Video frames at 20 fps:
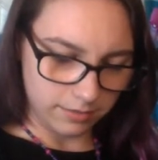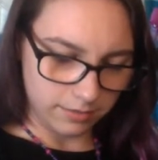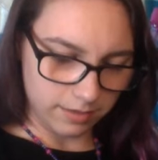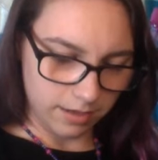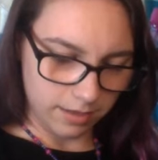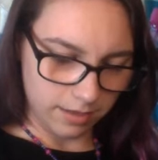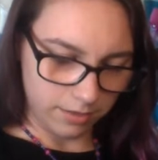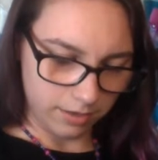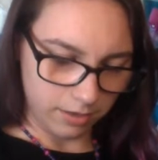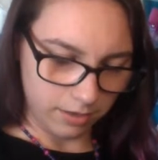
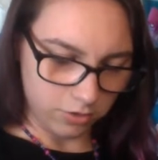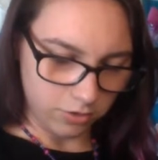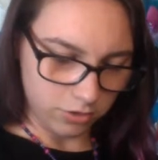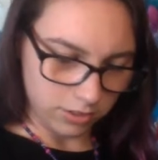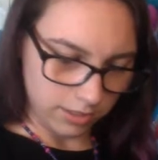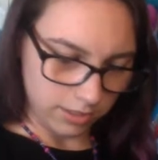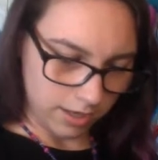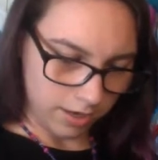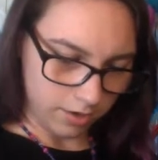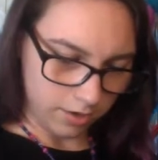and then just
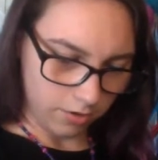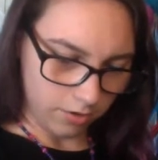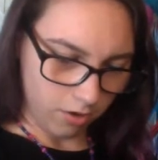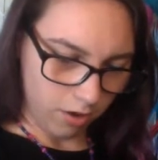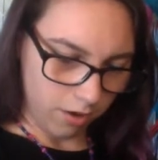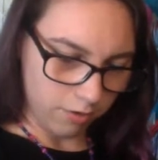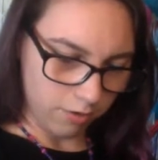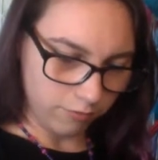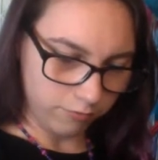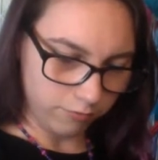cut it
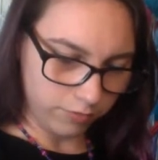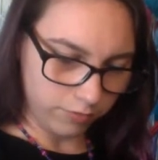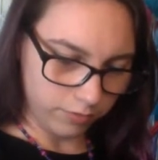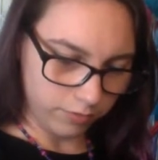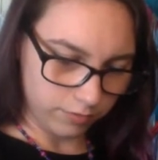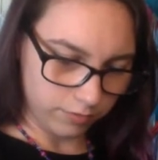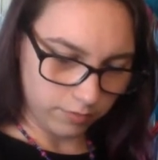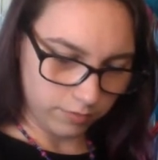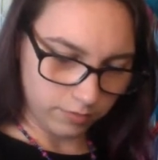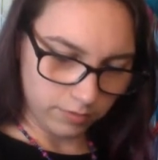off,
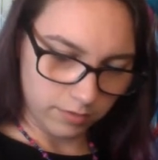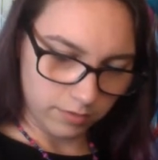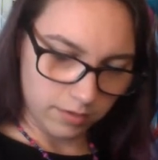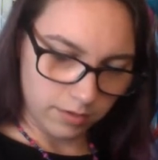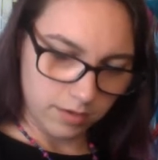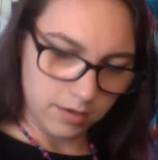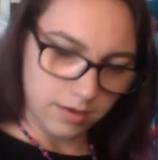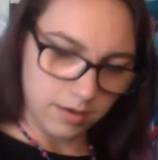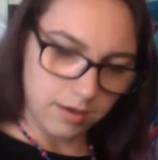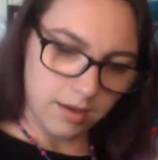
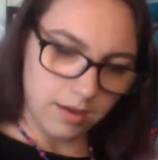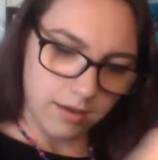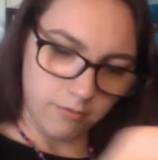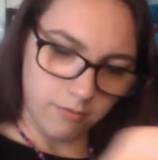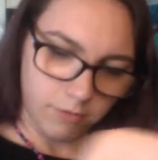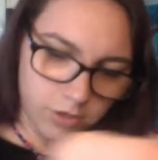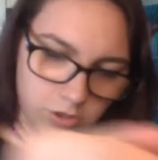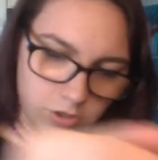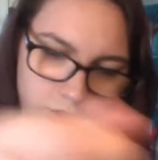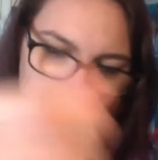
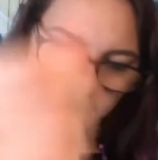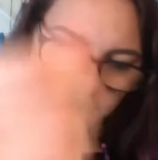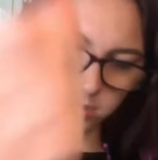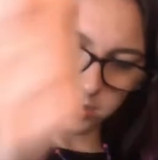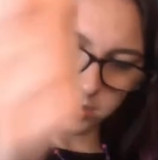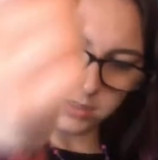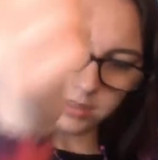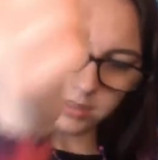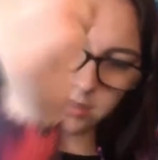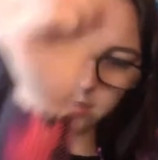which
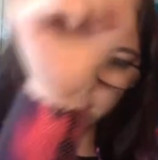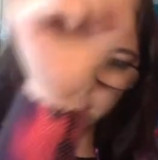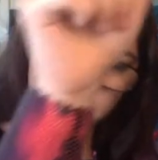is,